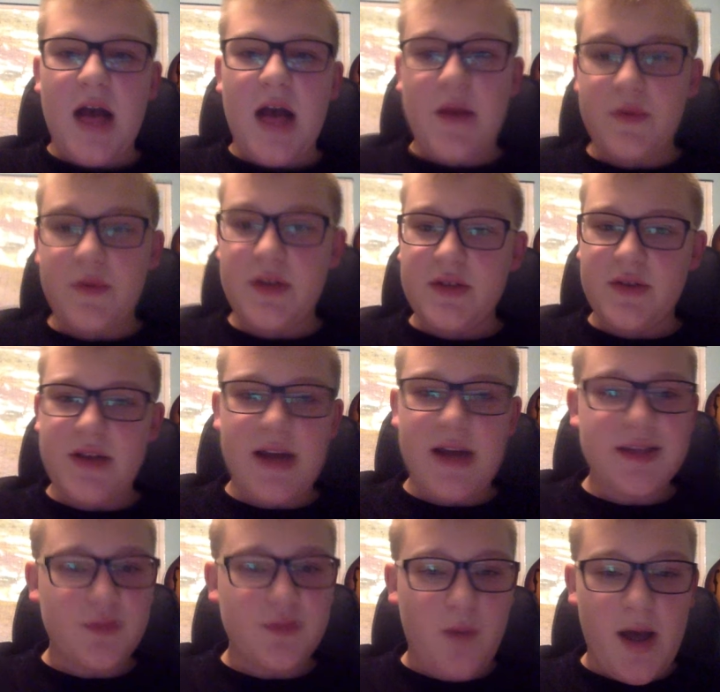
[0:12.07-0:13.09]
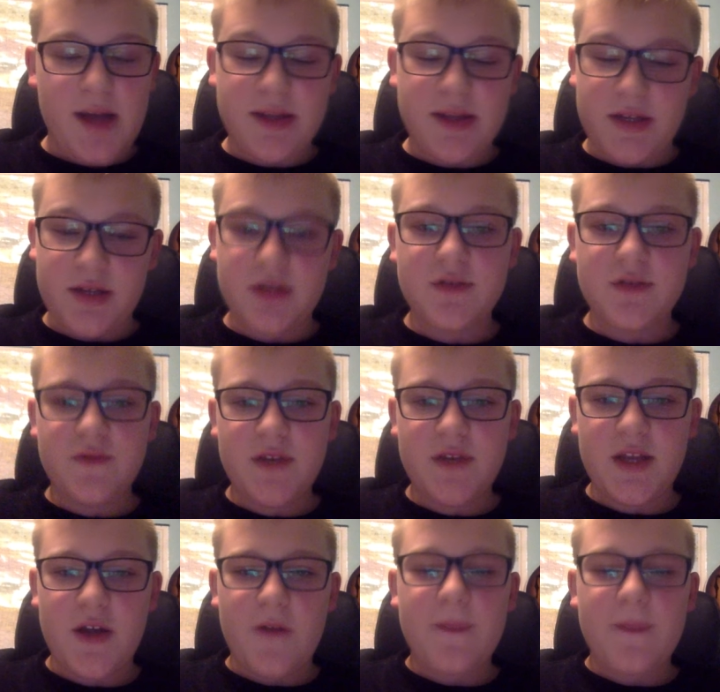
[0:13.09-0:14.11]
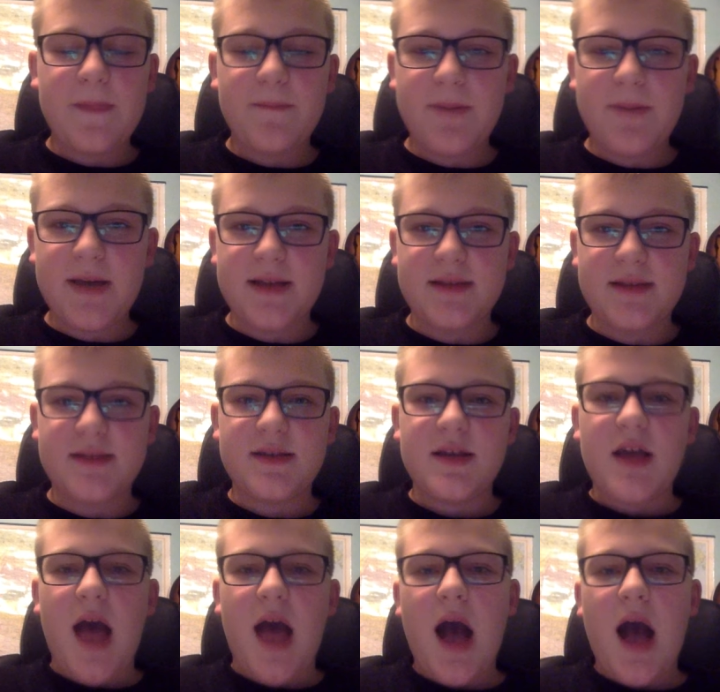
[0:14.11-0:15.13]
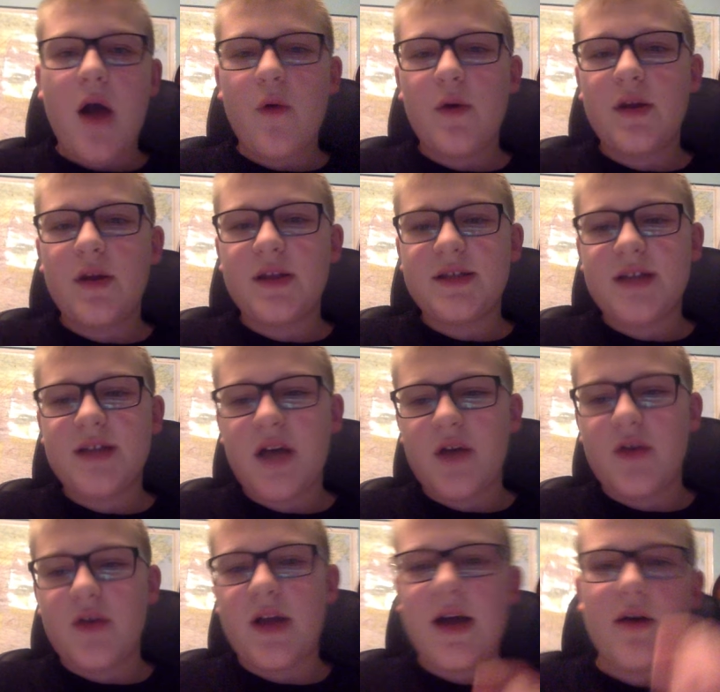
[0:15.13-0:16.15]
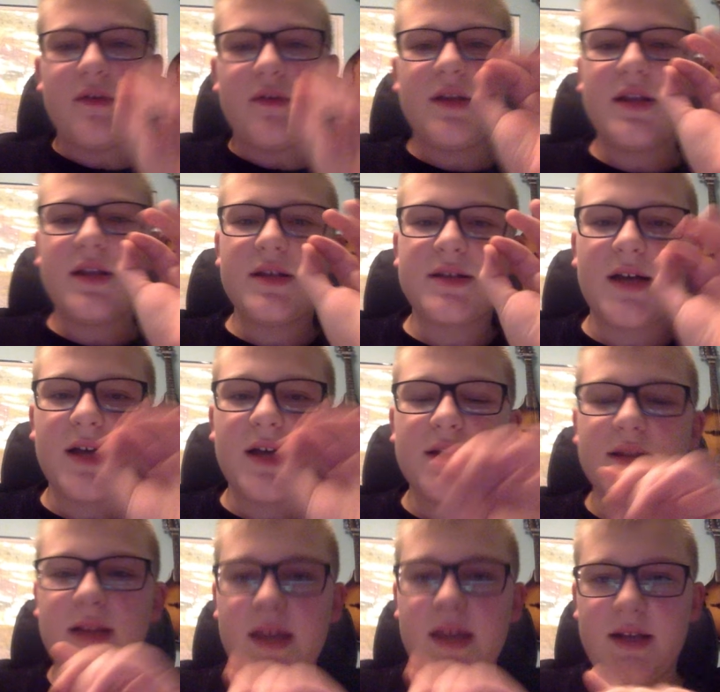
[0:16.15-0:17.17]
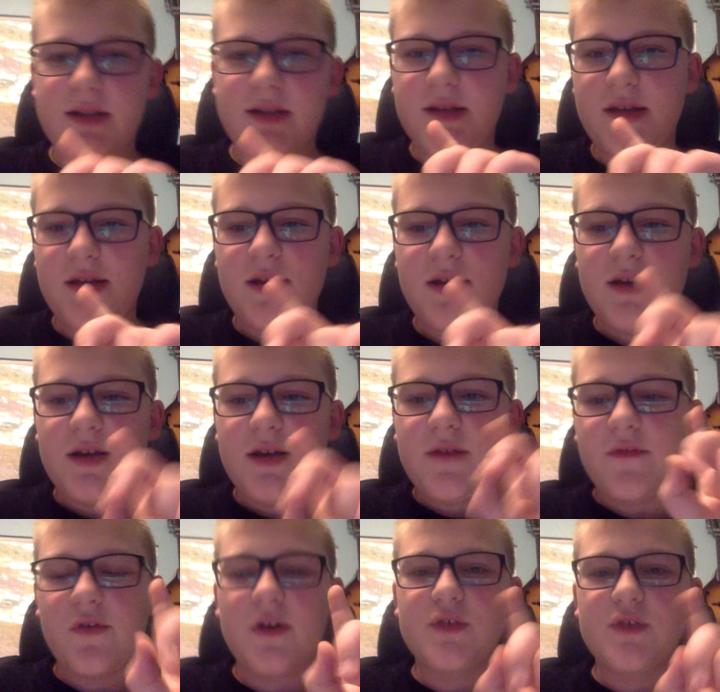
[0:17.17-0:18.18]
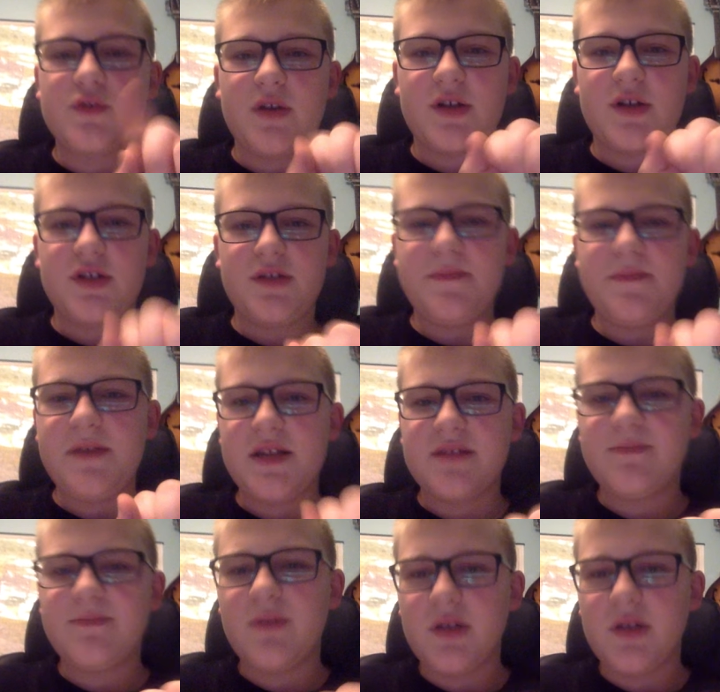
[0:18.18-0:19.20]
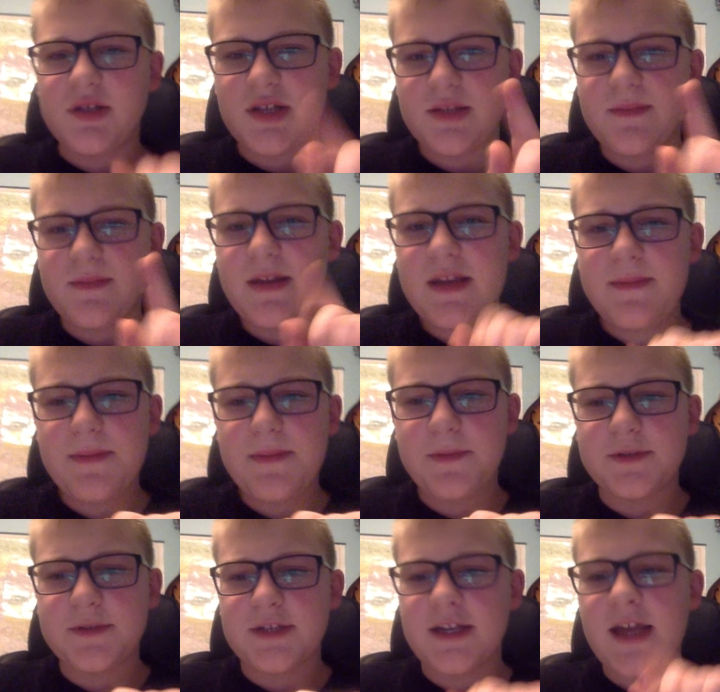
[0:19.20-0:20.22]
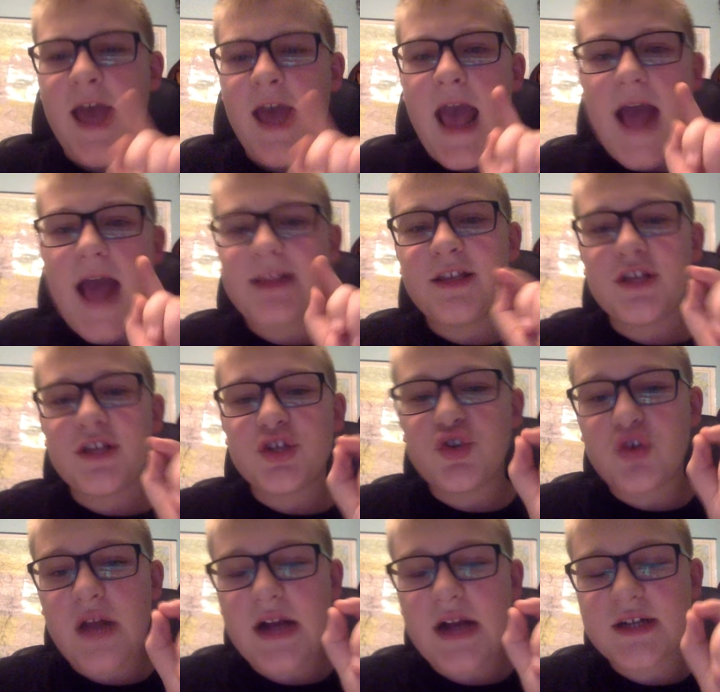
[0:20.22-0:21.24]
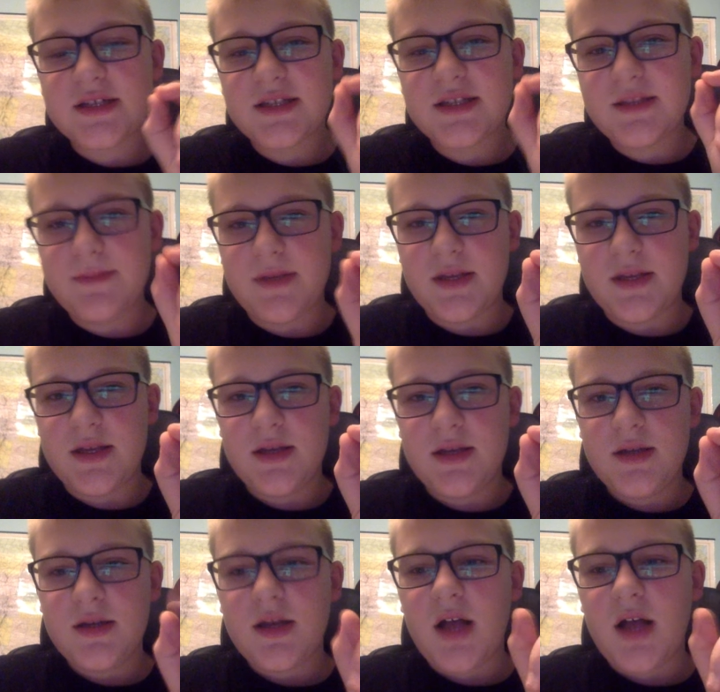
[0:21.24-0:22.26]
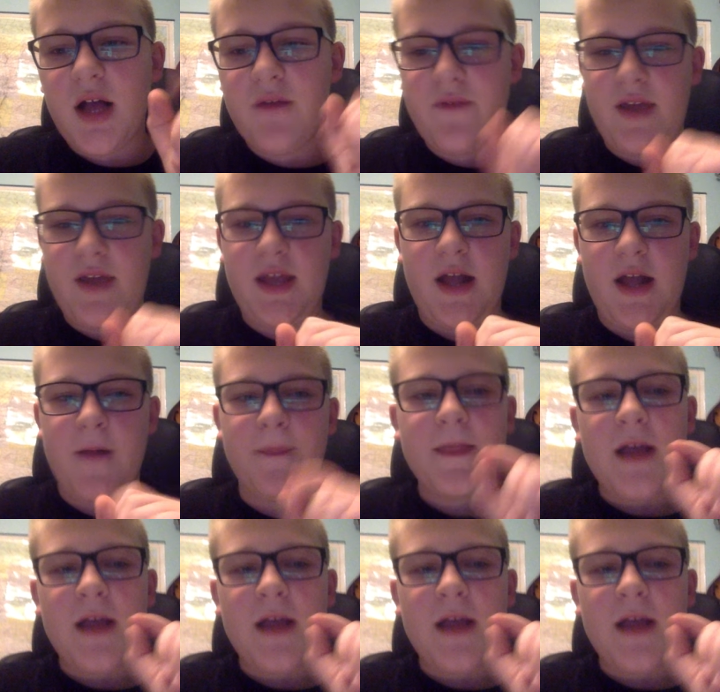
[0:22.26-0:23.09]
I want to tell you guys why later in this video, but I want to tell you how it is unlikely for us to actually be as bullish as many people think, and this could actually be a fake out.